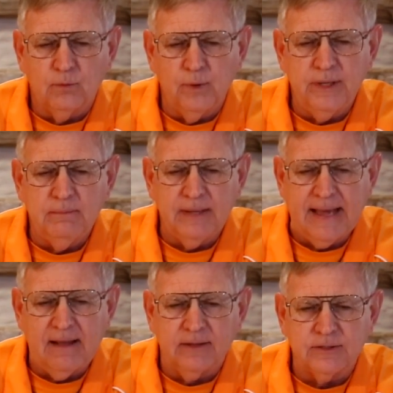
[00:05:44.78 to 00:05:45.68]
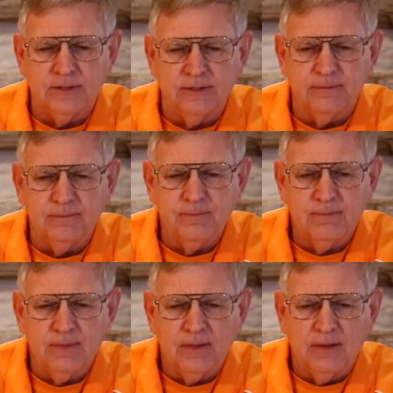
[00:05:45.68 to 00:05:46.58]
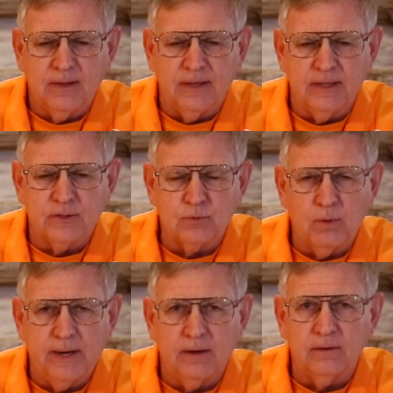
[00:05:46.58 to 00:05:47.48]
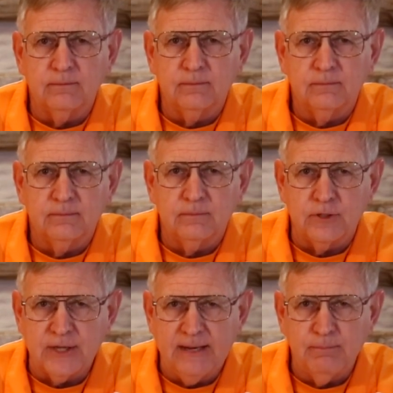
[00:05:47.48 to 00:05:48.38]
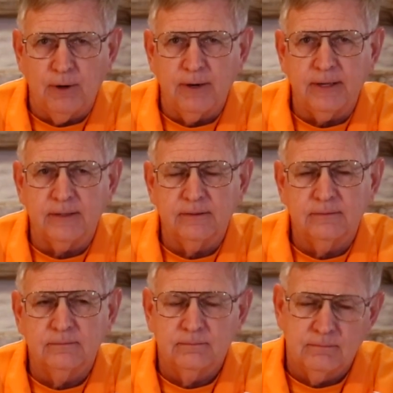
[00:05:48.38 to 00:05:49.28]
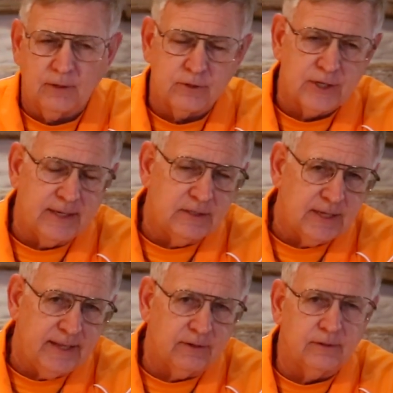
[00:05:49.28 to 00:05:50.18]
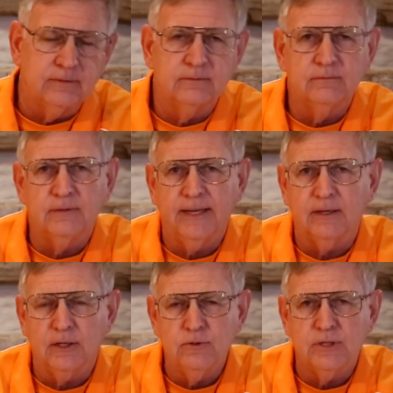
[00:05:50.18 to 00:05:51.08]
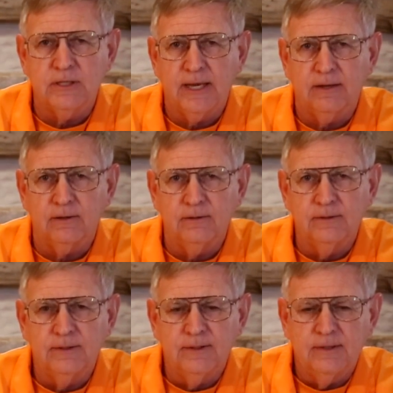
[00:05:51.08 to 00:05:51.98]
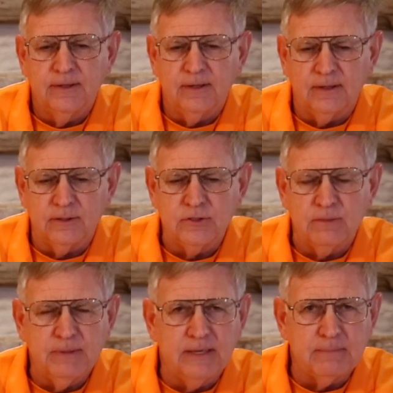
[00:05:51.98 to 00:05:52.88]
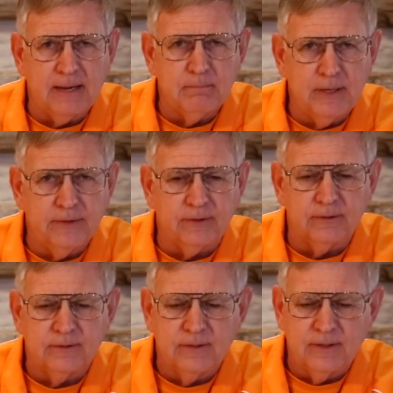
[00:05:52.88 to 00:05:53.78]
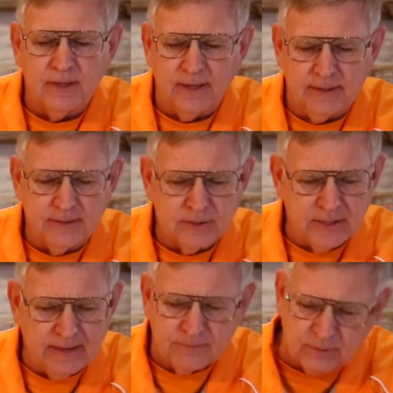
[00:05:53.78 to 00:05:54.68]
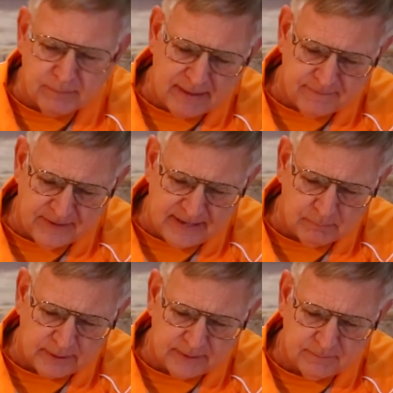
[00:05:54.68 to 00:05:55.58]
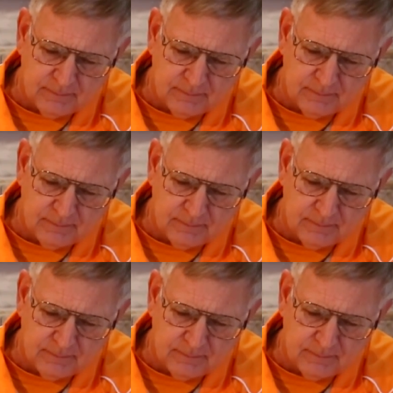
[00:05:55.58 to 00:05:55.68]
William Gallatin is where Jane Burdick, or Jane Taylor, and Lucy Taylor, Lucy being my mother, descend from that family.